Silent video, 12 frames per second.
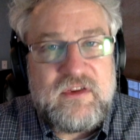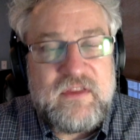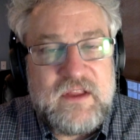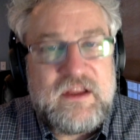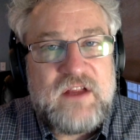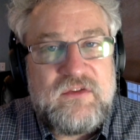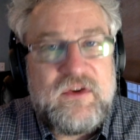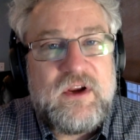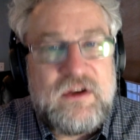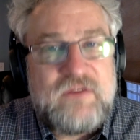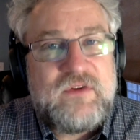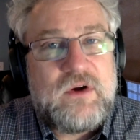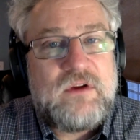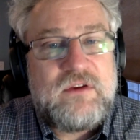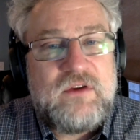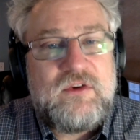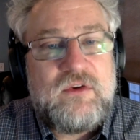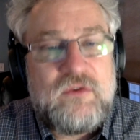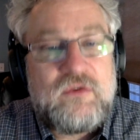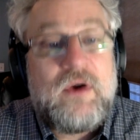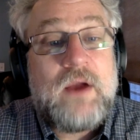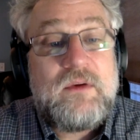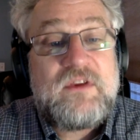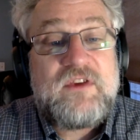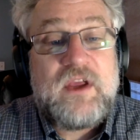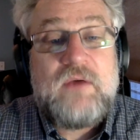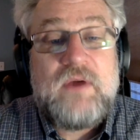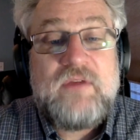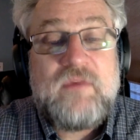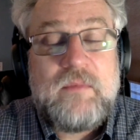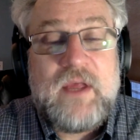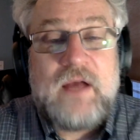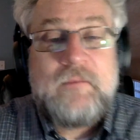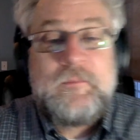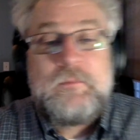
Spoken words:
I think that's very difficult to do, so I would stay away from that.